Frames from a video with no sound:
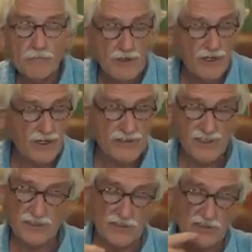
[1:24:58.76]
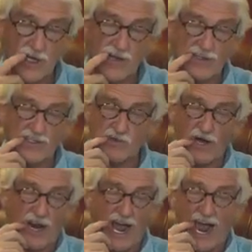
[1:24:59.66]
Because this is
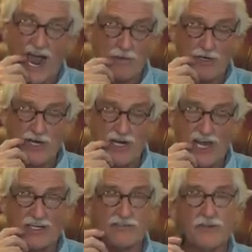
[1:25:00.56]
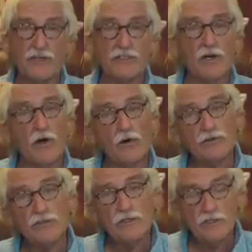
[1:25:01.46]
what I'm good at, is filling the
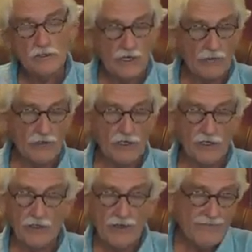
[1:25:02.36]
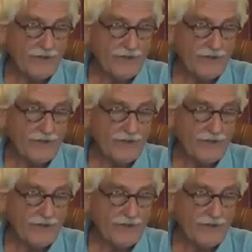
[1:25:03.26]
holes. I'm good at.